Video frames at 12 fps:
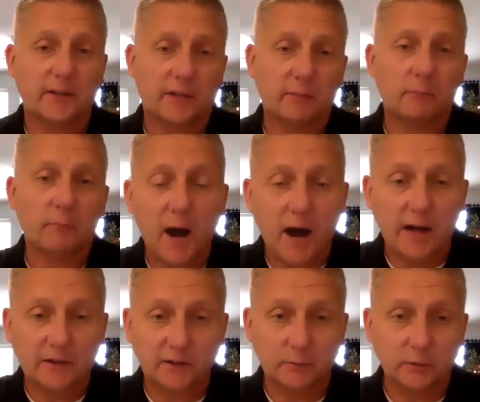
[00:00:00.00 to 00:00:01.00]
it can
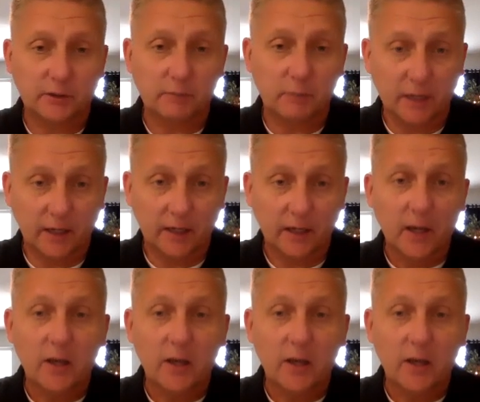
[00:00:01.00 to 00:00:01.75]
possibly be.